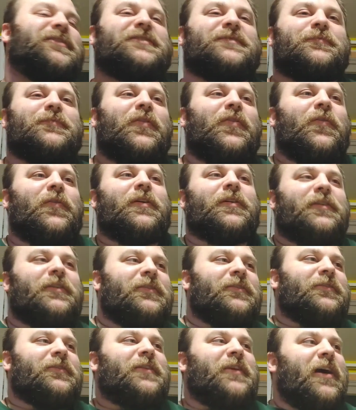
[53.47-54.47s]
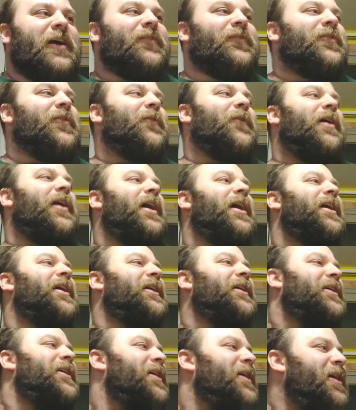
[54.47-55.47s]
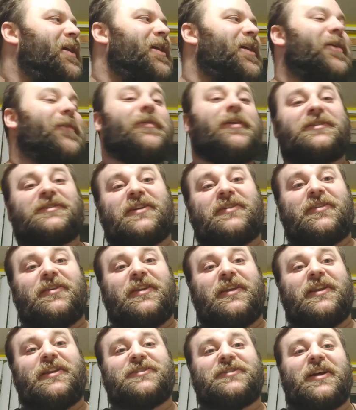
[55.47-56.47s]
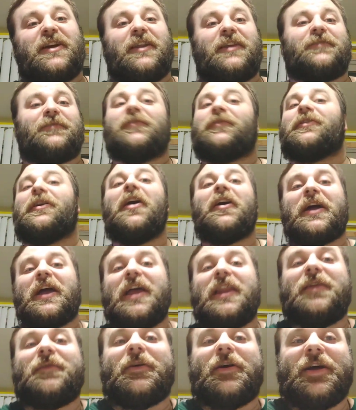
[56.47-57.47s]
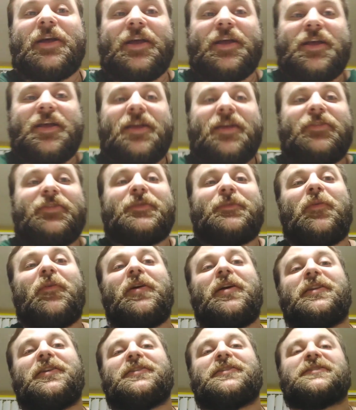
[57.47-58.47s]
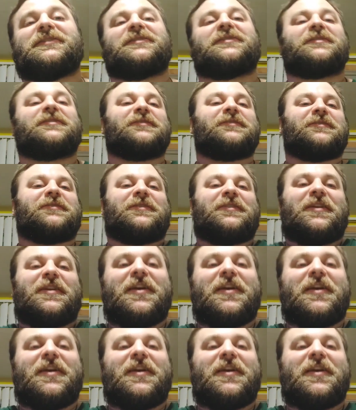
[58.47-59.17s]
She's mooing. I don't know why. But it's not done eating Chinese food. Okay, anyway, the point is,